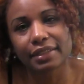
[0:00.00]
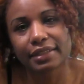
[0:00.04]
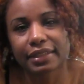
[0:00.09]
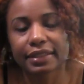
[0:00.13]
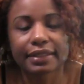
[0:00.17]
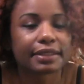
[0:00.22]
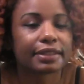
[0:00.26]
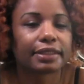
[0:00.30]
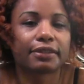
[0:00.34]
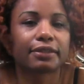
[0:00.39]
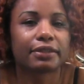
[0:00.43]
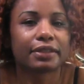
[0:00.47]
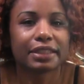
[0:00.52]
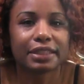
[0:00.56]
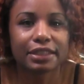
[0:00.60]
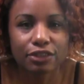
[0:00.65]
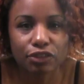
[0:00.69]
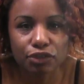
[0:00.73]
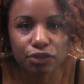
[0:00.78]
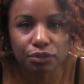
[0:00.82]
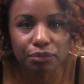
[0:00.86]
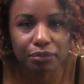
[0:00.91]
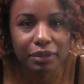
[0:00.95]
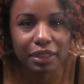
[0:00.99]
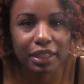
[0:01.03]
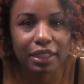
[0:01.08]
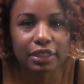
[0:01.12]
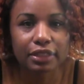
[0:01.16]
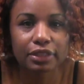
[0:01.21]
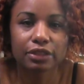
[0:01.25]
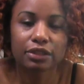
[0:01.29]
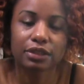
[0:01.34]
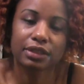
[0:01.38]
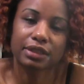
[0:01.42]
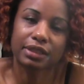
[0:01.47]
Just don't eat too
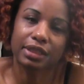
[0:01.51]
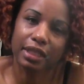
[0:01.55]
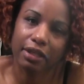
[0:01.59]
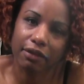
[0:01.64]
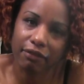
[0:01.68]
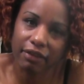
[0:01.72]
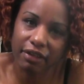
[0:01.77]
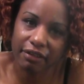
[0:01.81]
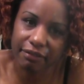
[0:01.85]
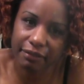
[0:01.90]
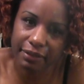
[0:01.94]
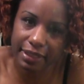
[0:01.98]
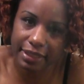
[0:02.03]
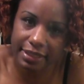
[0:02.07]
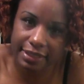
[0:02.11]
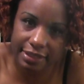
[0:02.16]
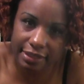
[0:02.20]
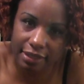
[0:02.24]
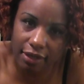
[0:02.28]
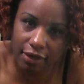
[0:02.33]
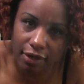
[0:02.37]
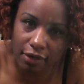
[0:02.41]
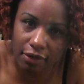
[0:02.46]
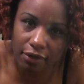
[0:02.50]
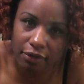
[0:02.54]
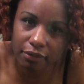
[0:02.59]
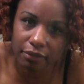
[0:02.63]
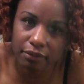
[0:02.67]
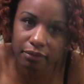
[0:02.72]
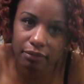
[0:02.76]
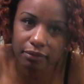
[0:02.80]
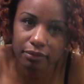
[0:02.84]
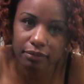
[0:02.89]
much. Stay away from that salt.